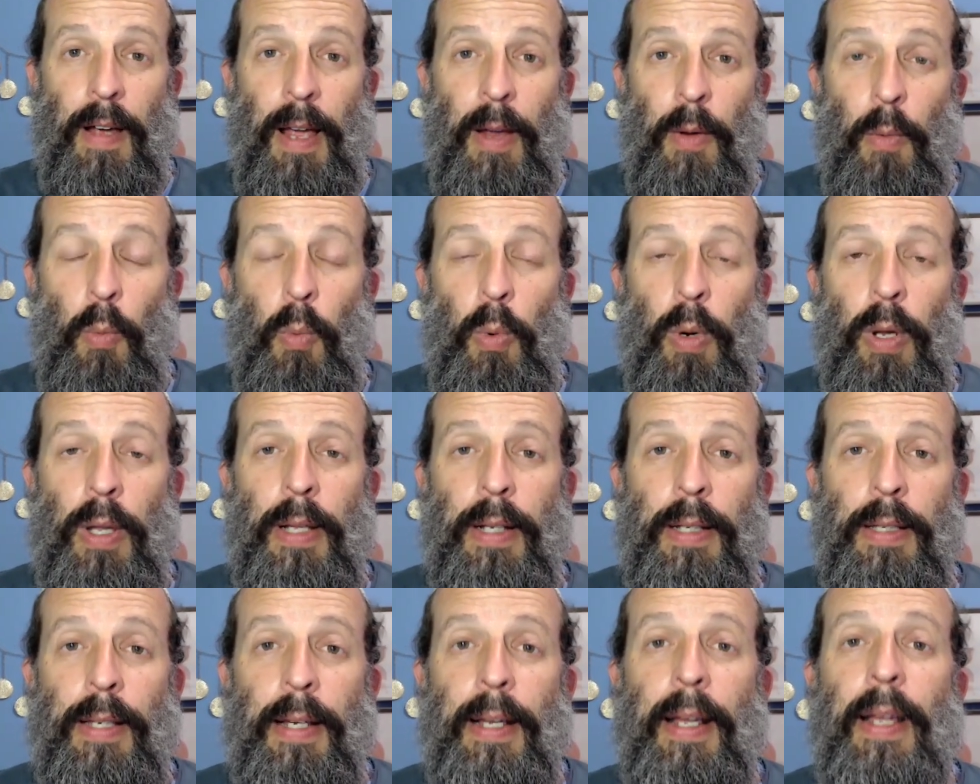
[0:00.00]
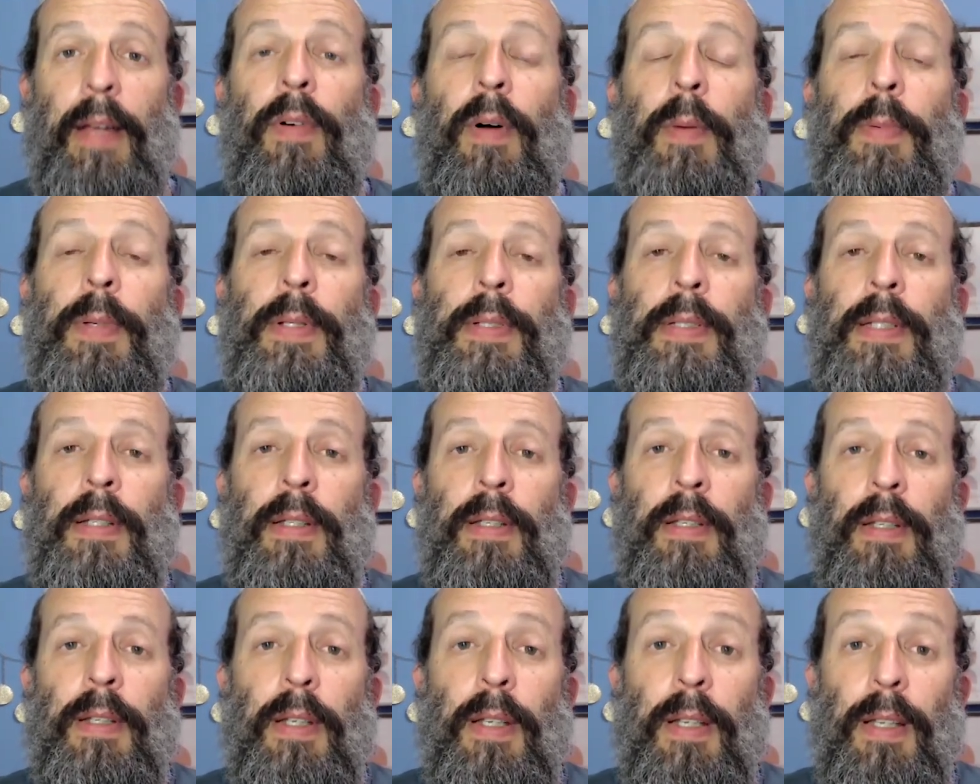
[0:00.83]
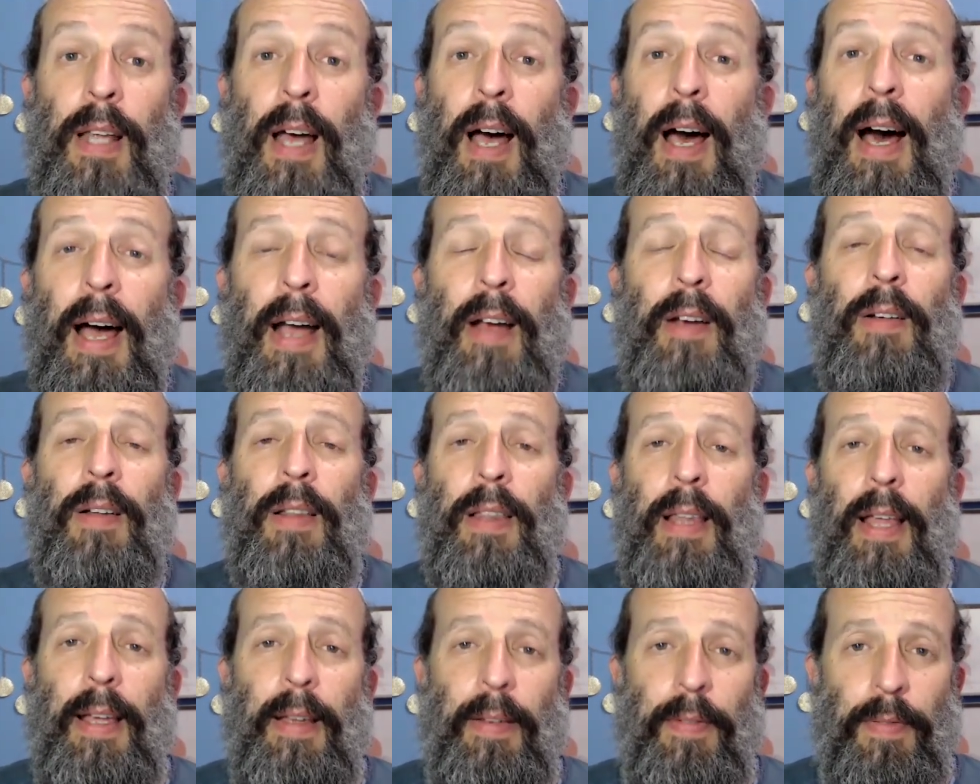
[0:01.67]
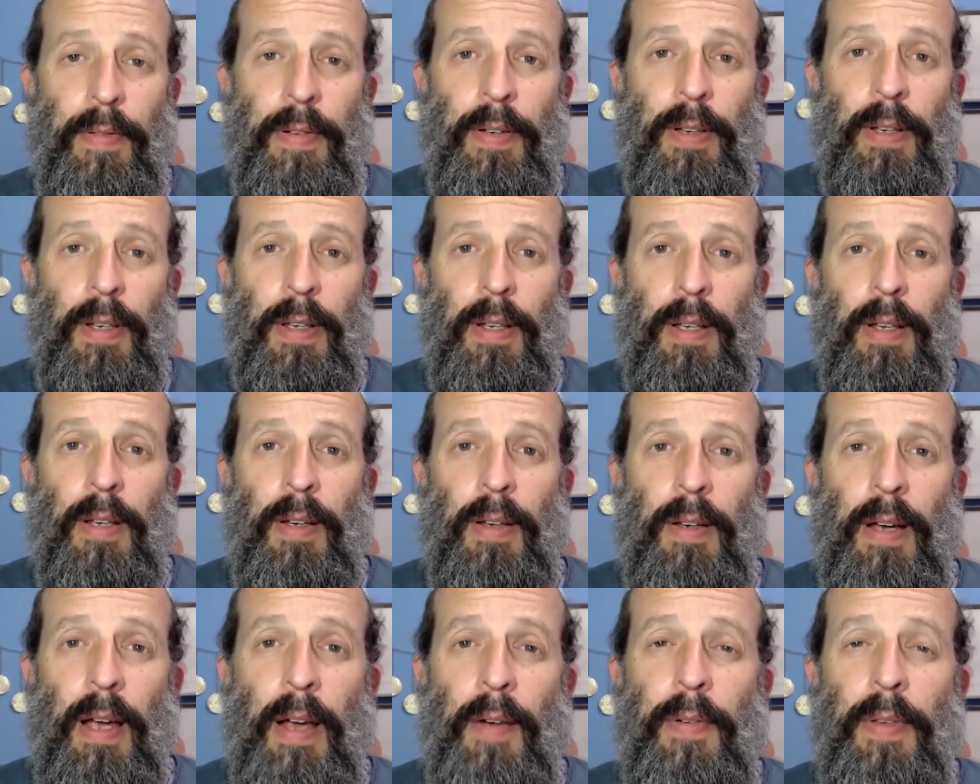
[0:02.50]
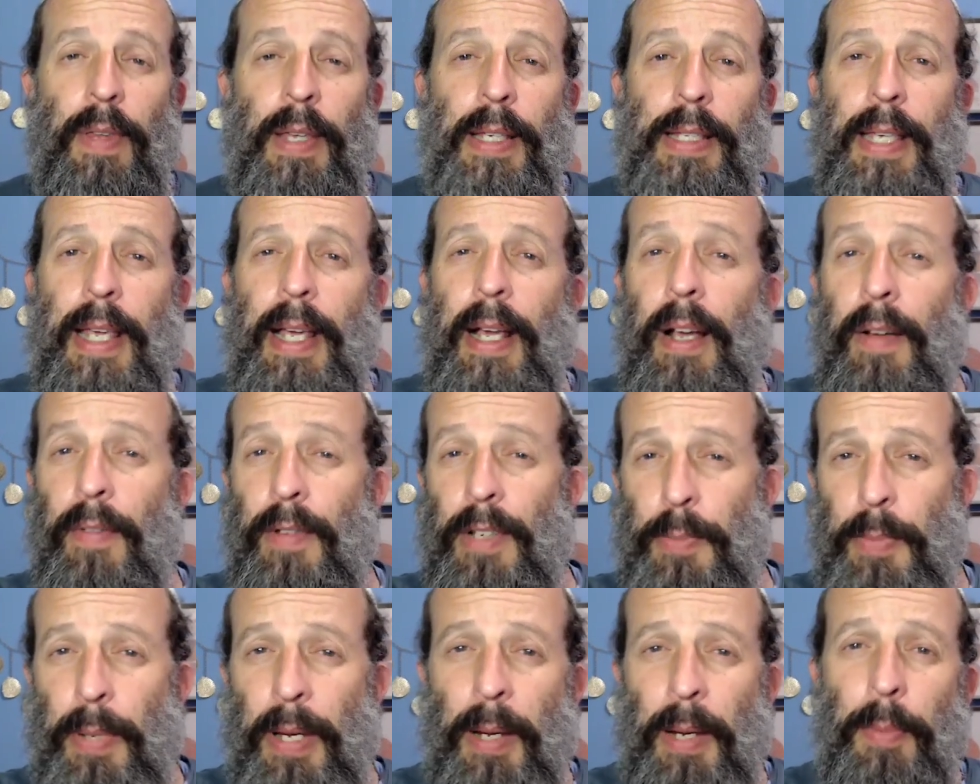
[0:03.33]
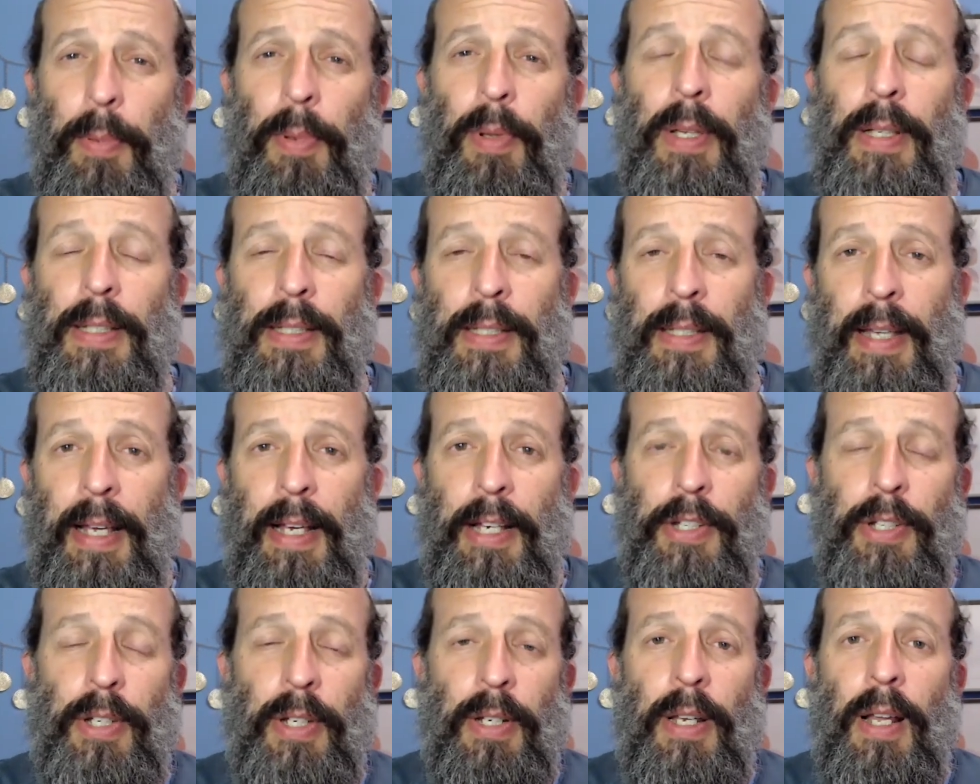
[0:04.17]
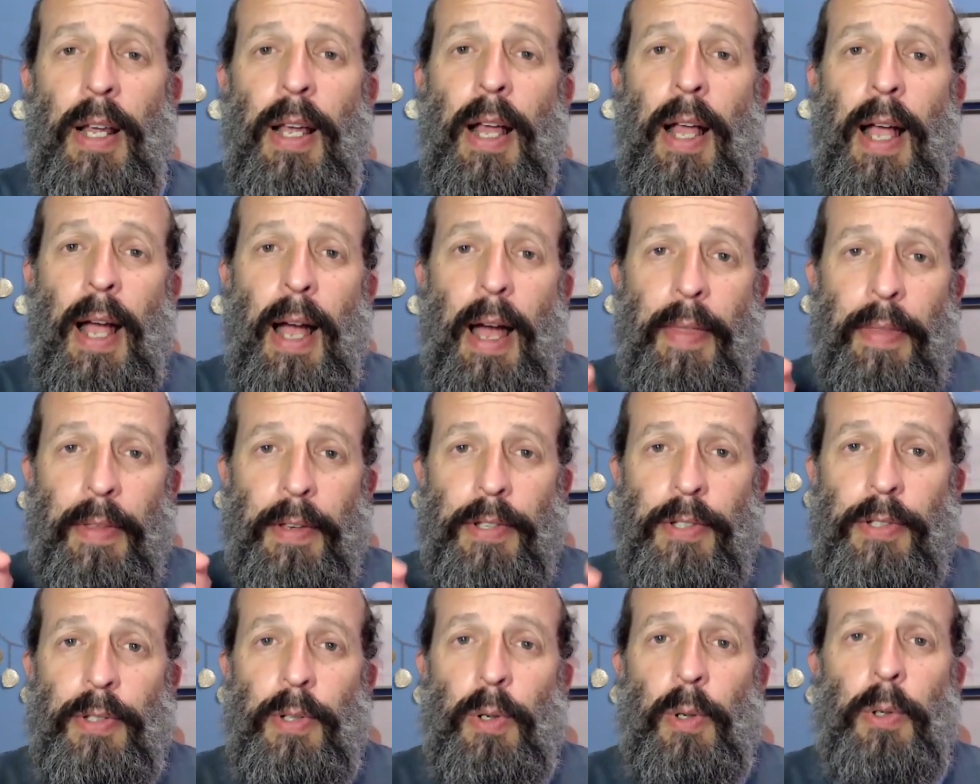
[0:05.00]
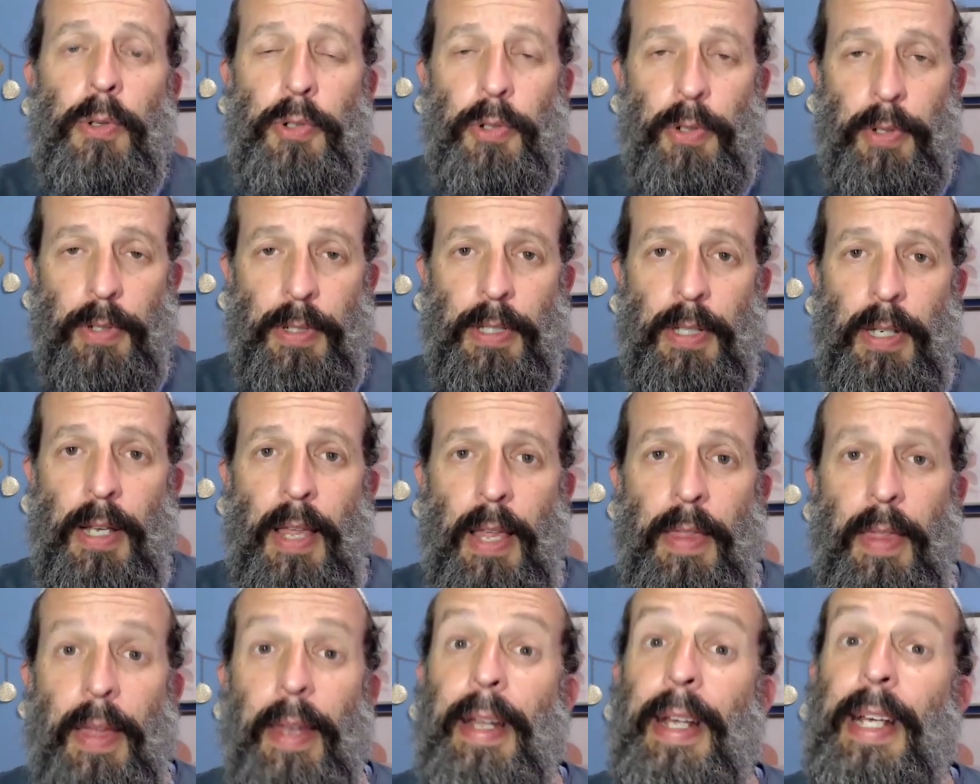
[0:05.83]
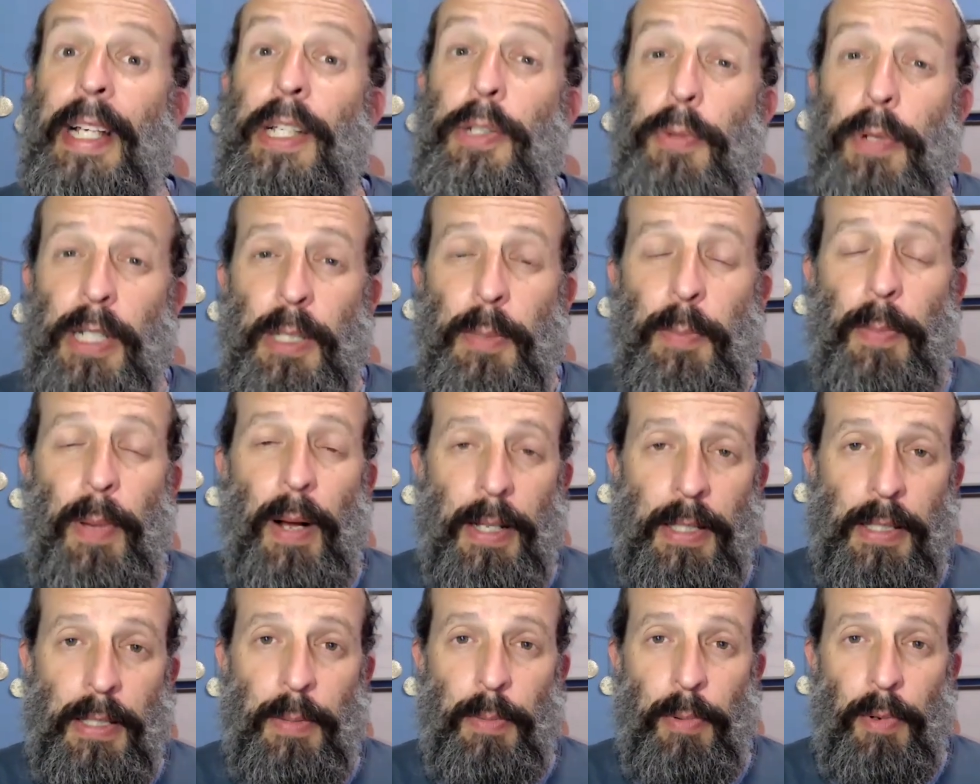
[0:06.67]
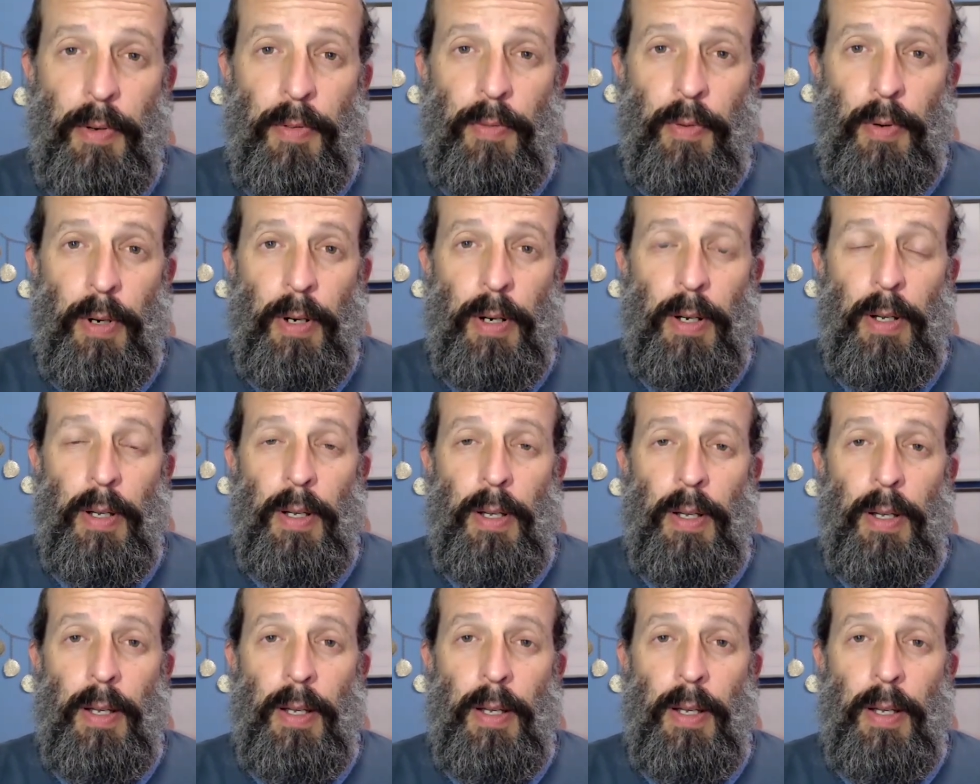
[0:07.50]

right? Willing to give up his entire life, right, for the sake of his people, his nation, and the soldiers that he's responsible for.